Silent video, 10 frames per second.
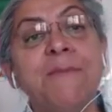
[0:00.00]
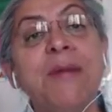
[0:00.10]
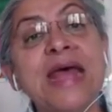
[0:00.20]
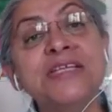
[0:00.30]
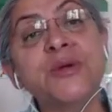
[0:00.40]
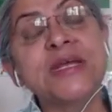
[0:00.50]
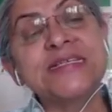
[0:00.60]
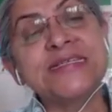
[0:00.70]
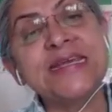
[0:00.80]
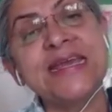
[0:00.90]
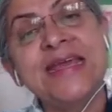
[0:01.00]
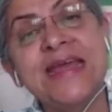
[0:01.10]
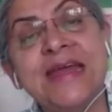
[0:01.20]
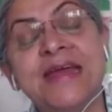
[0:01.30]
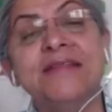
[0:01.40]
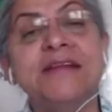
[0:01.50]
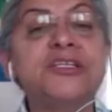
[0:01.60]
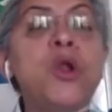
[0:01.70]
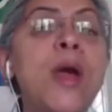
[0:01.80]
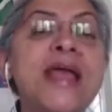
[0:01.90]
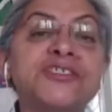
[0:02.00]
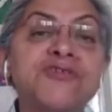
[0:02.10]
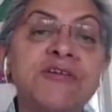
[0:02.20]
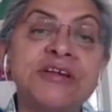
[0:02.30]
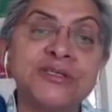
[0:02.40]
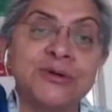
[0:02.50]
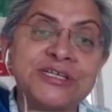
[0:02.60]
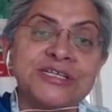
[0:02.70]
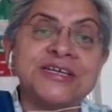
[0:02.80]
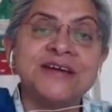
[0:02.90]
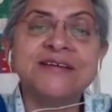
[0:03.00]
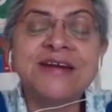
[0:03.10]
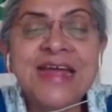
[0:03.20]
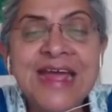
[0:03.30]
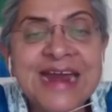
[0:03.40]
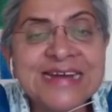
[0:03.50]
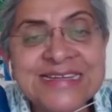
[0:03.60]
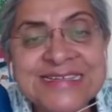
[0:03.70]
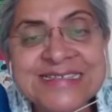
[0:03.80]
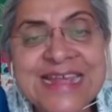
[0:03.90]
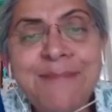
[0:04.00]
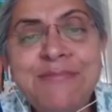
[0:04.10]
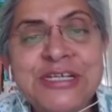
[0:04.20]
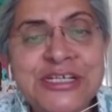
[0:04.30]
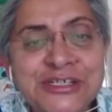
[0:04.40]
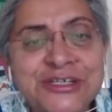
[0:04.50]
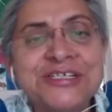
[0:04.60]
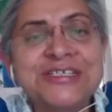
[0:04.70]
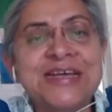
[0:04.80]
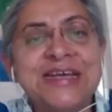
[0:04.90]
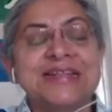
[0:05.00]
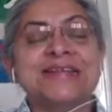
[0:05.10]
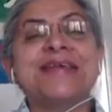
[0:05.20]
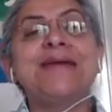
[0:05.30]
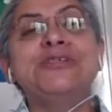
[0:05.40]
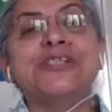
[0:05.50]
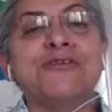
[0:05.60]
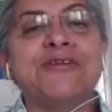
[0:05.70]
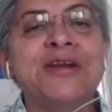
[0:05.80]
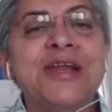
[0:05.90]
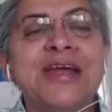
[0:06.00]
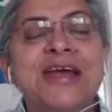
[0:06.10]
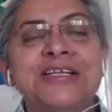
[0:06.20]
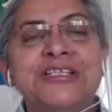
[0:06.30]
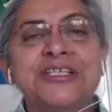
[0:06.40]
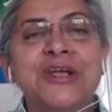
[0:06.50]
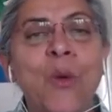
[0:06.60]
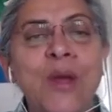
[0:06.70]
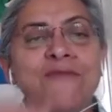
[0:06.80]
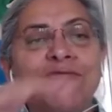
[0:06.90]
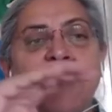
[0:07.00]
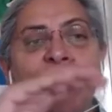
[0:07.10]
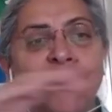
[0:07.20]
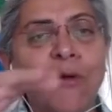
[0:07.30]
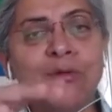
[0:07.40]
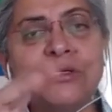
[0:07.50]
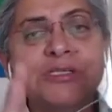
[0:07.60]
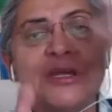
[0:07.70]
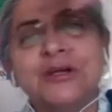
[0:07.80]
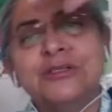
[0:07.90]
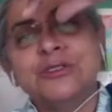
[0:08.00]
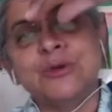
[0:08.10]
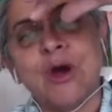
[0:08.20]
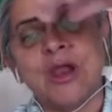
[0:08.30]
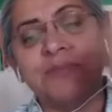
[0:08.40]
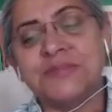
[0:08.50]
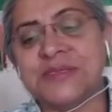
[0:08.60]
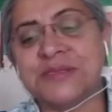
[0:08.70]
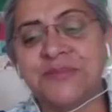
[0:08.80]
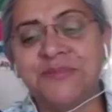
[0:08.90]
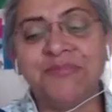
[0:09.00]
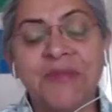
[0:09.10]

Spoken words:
But as you can see, there is no extra resources here. It's the same teachers, same children, just going from rows to columns.